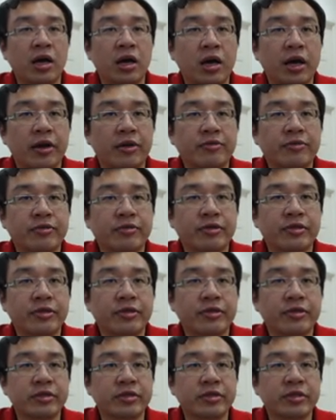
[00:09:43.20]

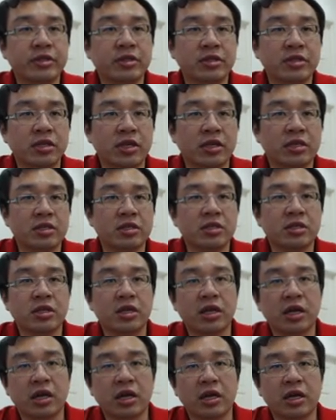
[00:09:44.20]
f6
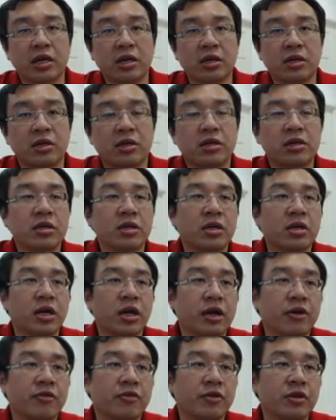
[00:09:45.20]
and
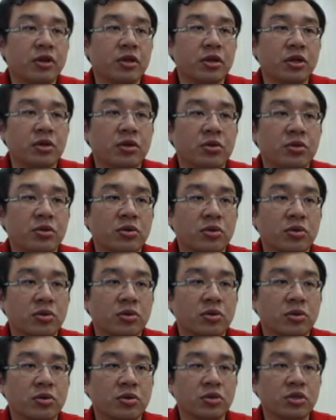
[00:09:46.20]
have the rook
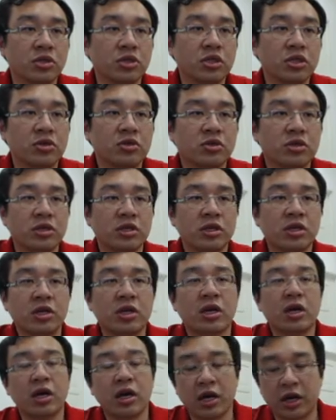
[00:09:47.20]
to g3
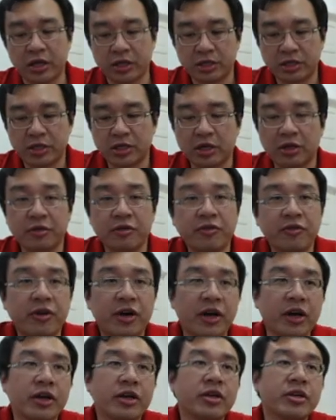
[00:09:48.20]
and
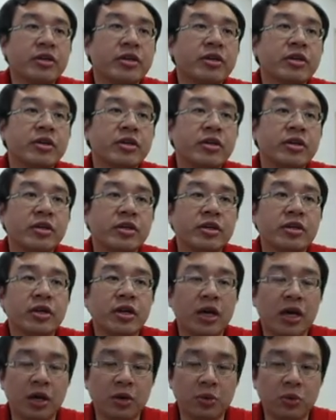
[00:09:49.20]
sacrifice
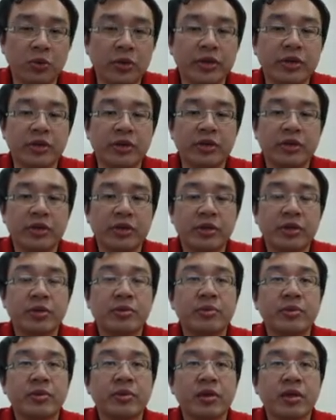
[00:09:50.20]
and win.
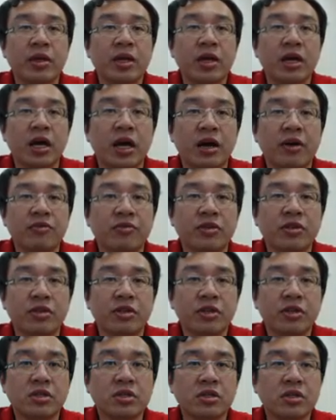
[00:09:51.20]
After
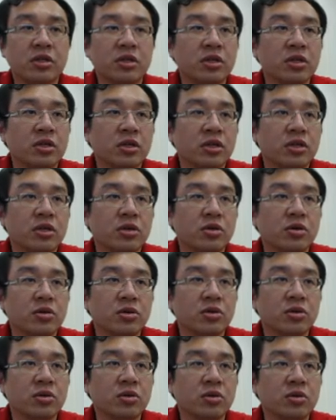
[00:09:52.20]
this,
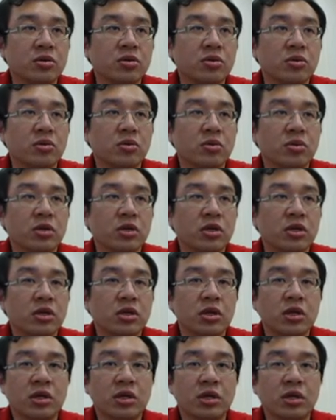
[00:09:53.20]
rook to
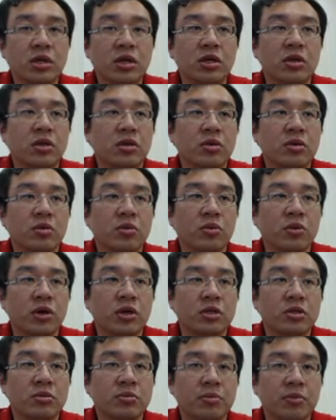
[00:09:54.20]
e8
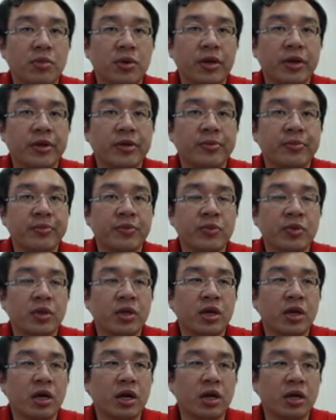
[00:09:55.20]
was played,
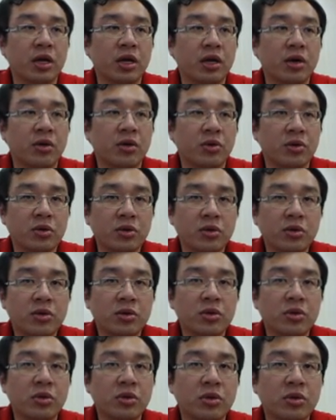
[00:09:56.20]
and now rook
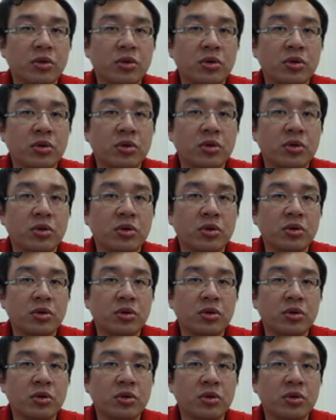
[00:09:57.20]

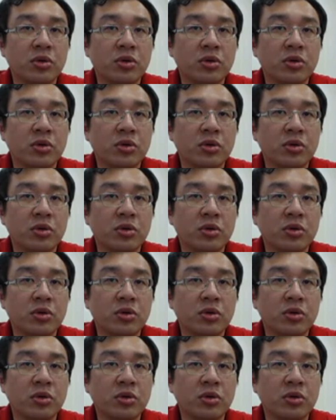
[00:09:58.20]
f